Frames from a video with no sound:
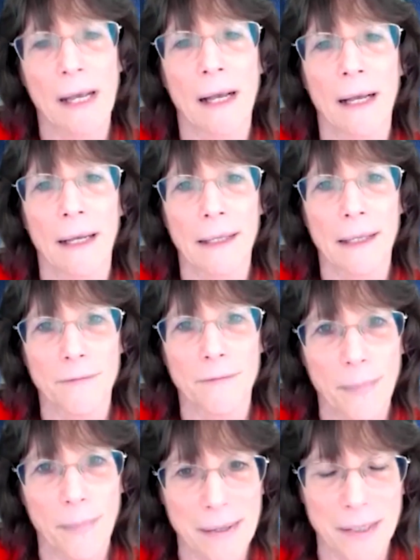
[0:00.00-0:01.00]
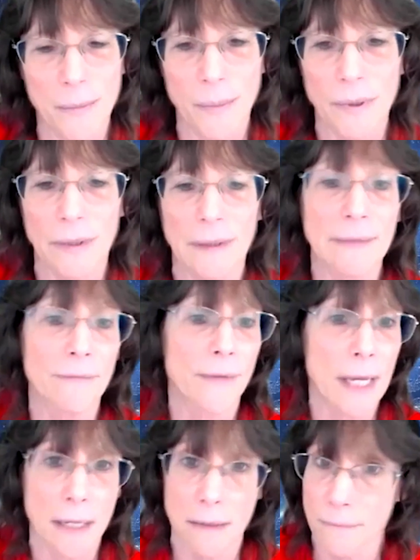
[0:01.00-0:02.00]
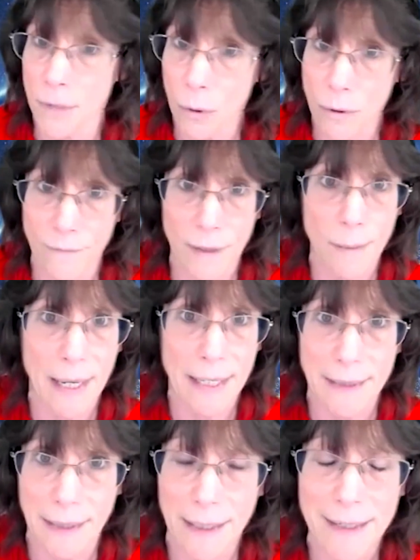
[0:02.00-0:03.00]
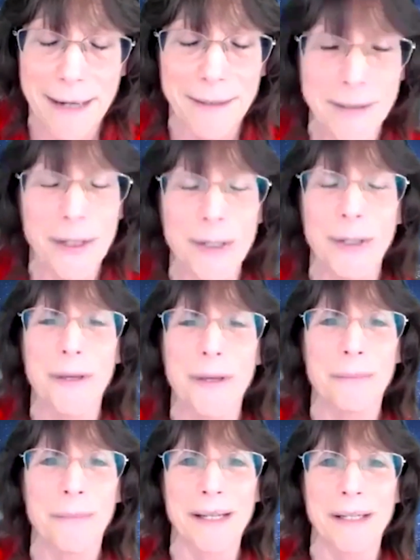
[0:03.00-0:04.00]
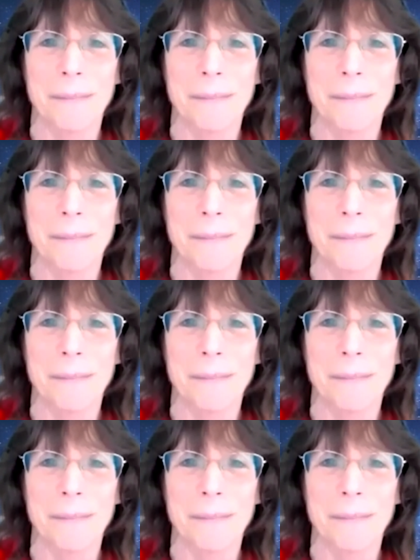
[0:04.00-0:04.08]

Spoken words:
if possible, if they know of anybody to connect us to that might